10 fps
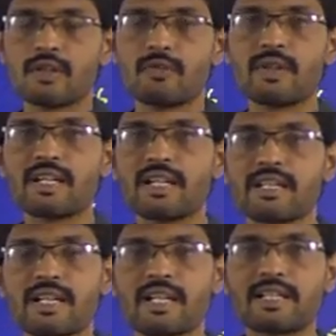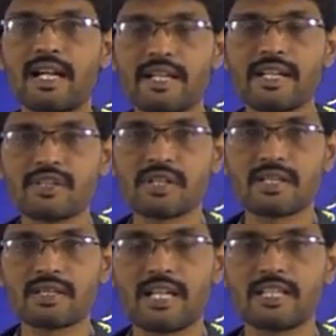we get a
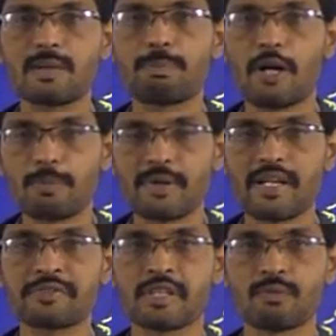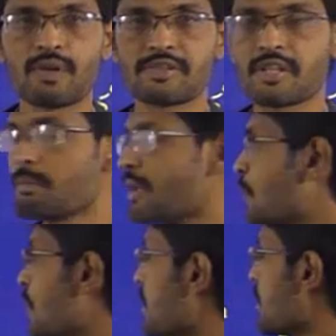condition that the population inversion
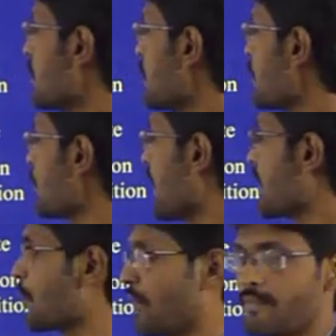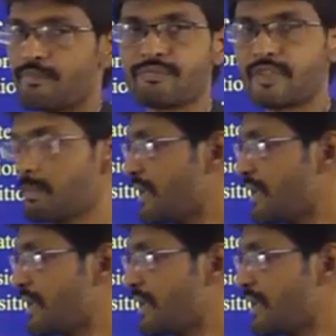between E2 and E1. That